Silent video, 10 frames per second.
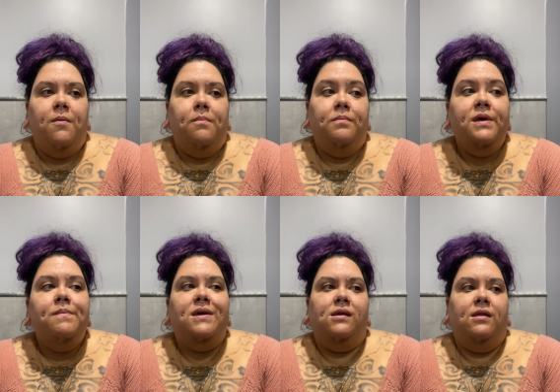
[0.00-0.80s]
Me
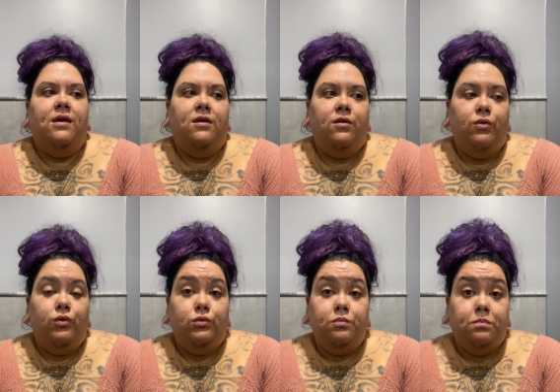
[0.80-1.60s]
being like,
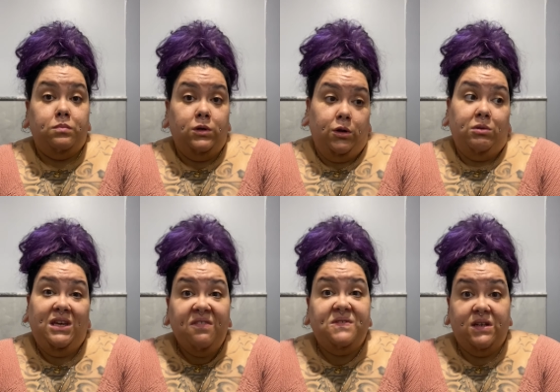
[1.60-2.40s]
you know,
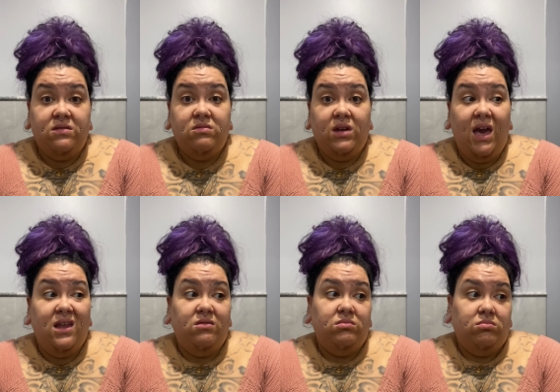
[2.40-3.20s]
gifted,
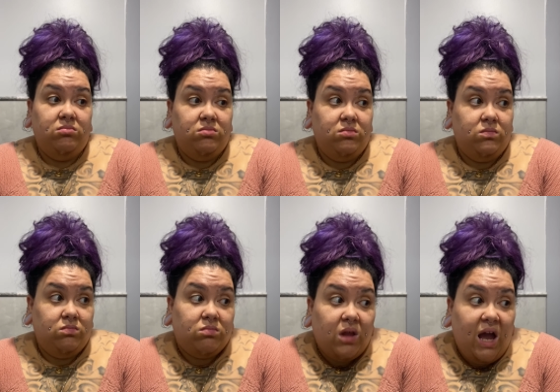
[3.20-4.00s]
and
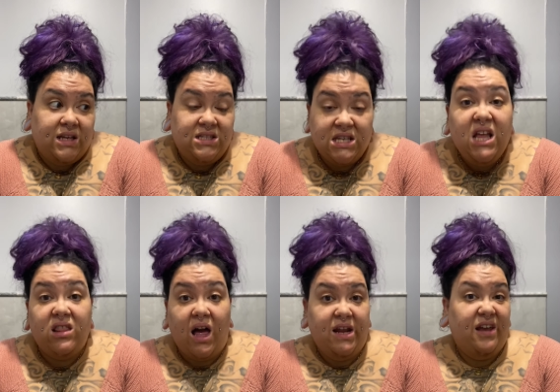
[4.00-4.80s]
I see a
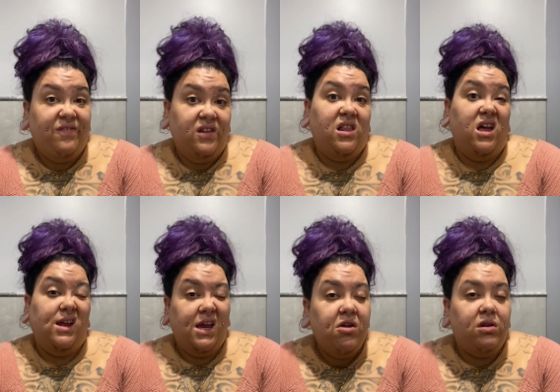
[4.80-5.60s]
lot and I feel a lot and I
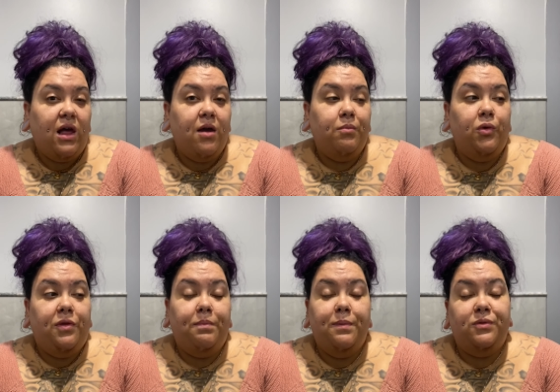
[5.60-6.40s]
hear a lot more
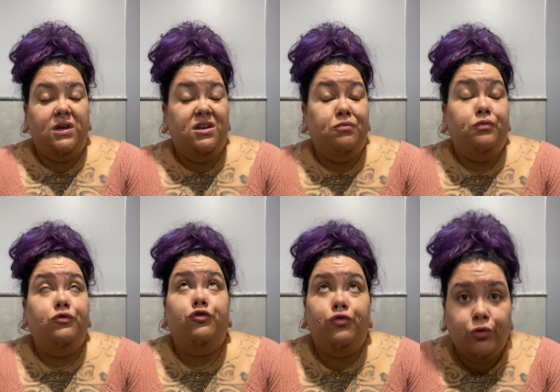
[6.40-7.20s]
than people can
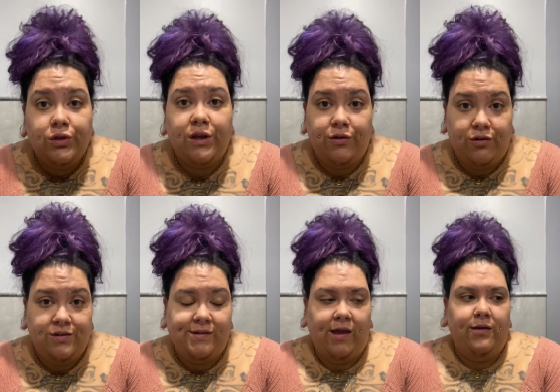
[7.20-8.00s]
truly
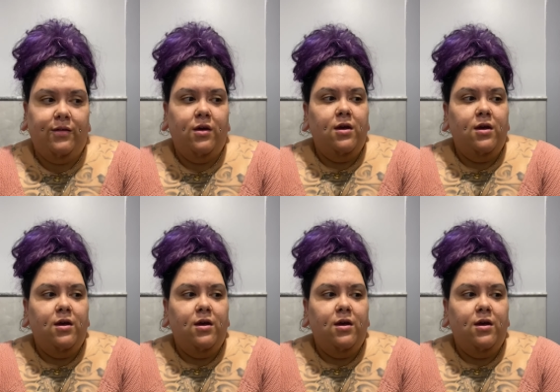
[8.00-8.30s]
understand.